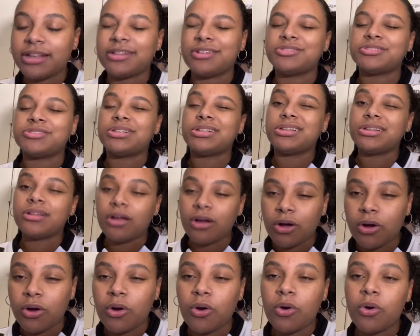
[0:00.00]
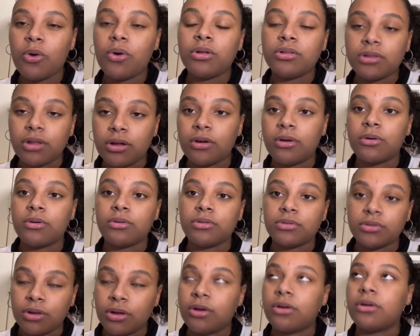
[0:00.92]
and there's a
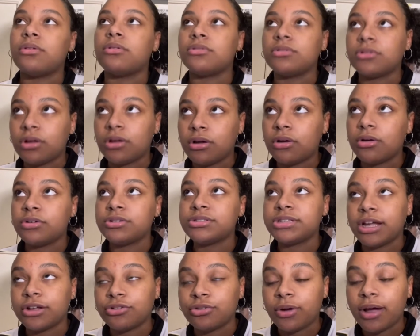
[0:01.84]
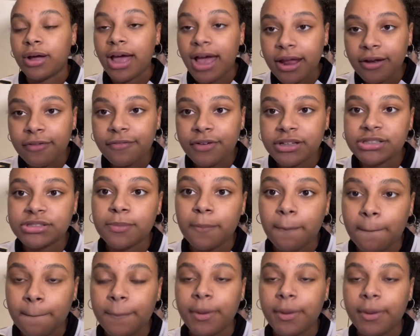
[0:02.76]
long schedule ahead of us.